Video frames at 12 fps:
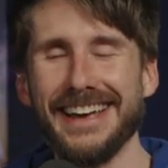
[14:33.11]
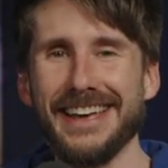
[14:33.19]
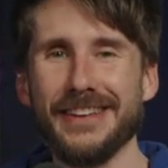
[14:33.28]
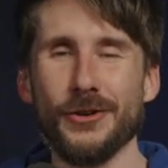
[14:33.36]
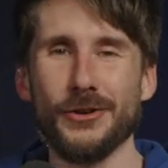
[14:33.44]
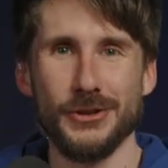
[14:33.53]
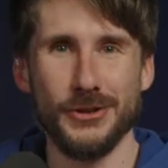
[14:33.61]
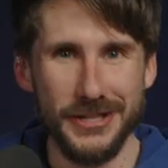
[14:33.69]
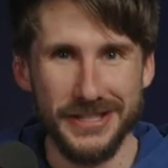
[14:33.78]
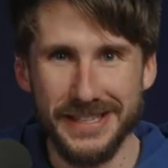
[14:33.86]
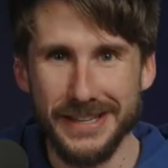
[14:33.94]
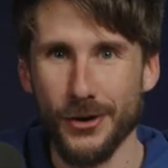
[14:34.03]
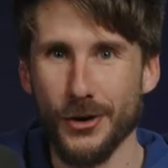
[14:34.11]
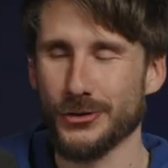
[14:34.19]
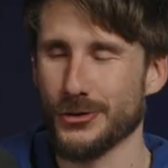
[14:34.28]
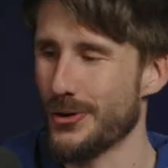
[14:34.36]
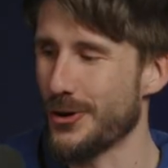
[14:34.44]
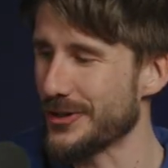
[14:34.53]
and uh, you can see it
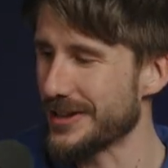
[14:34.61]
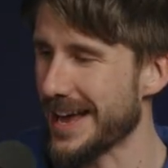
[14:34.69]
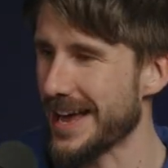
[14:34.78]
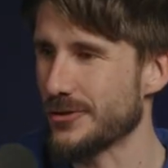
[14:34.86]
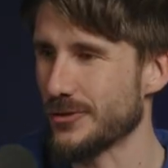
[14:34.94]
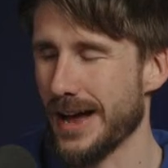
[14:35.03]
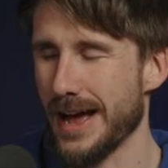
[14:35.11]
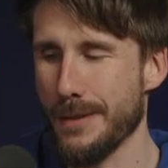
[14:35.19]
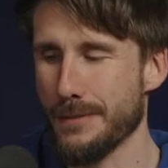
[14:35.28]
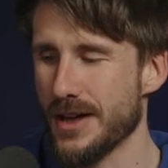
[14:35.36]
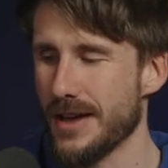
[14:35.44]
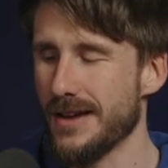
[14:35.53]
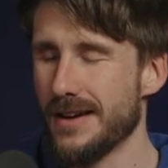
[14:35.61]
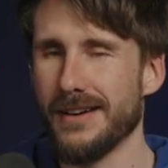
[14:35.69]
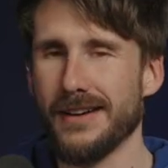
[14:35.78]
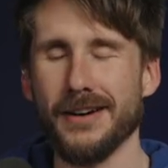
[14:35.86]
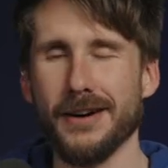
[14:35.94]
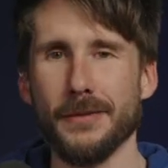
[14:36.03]
also on the angel app
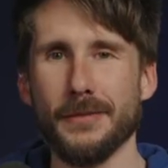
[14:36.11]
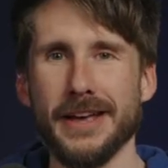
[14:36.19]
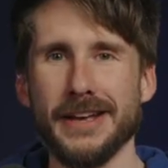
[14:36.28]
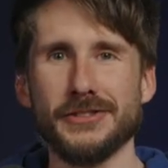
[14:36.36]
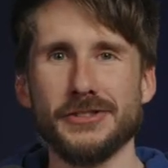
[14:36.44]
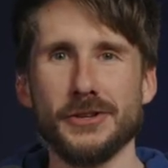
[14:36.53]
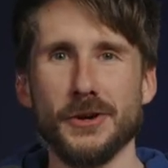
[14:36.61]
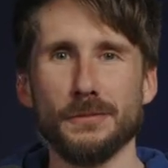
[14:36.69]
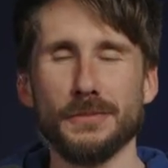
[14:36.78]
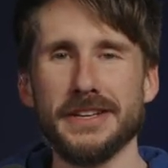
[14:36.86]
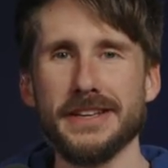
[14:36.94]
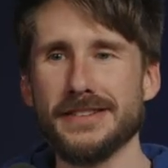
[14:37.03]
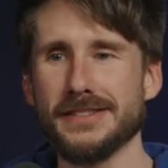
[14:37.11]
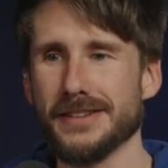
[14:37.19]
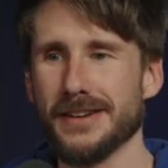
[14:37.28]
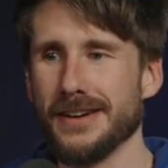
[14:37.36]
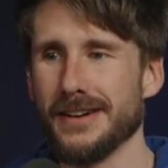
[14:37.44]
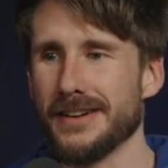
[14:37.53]
um, and so please
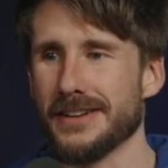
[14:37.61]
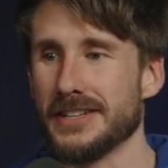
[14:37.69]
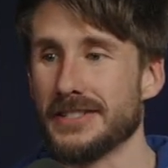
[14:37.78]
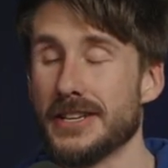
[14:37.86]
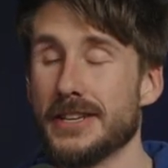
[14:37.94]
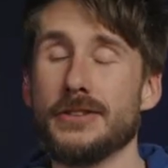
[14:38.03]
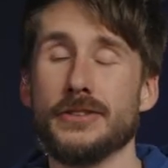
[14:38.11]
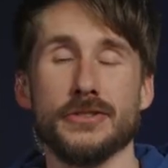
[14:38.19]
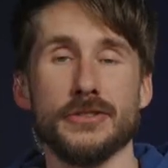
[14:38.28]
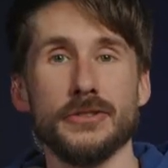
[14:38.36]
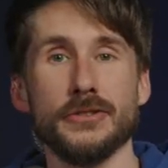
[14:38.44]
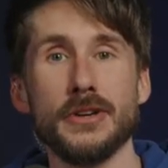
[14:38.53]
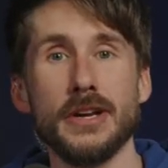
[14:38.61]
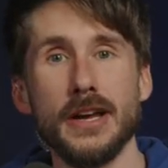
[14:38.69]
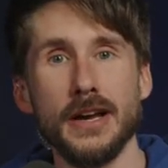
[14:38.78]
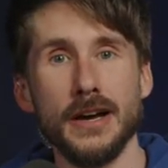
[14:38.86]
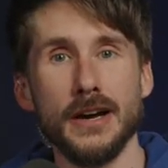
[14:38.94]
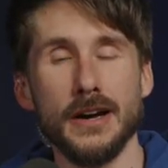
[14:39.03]
uh, continue to
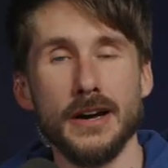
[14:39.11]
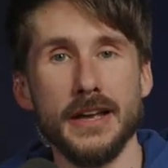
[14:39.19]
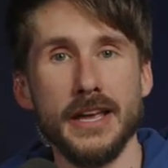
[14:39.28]
uh,